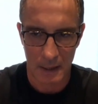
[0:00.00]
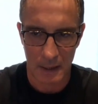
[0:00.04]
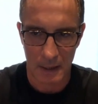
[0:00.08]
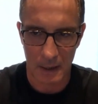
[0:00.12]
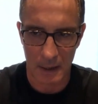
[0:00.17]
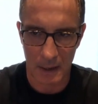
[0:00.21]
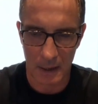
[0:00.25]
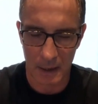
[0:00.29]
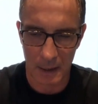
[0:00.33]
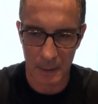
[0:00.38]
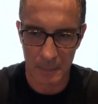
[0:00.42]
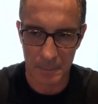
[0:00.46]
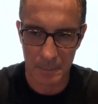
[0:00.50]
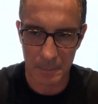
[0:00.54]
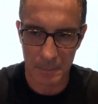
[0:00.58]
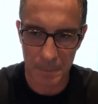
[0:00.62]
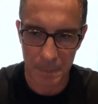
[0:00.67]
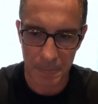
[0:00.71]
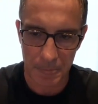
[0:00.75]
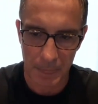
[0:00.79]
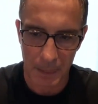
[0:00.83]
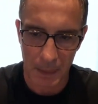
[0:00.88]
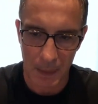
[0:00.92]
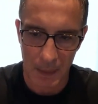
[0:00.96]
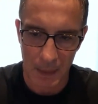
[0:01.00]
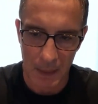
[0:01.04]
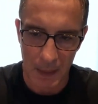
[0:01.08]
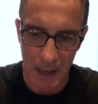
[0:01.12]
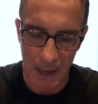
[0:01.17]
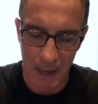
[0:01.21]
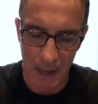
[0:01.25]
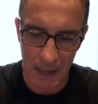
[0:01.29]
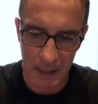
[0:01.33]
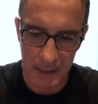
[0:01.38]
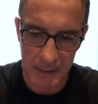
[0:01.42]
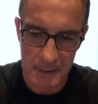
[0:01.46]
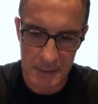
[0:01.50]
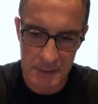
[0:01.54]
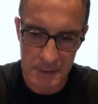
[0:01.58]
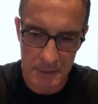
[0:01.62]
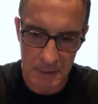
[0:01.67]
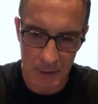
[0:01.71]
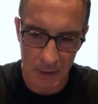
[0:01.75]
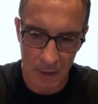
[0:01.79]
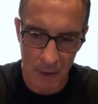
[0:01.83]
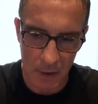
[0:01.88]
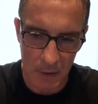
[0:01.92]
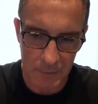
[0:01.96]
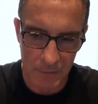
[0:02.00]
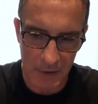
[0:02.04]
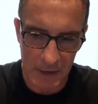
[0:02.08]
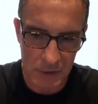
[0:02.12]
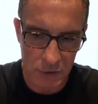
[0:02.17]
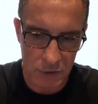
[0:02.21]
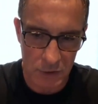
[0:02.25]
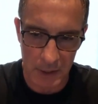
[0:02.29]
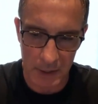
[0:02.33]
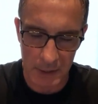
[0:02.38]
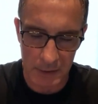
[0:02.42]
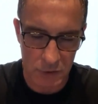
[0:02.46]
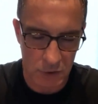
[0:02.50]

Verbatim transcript: Um, and eventually,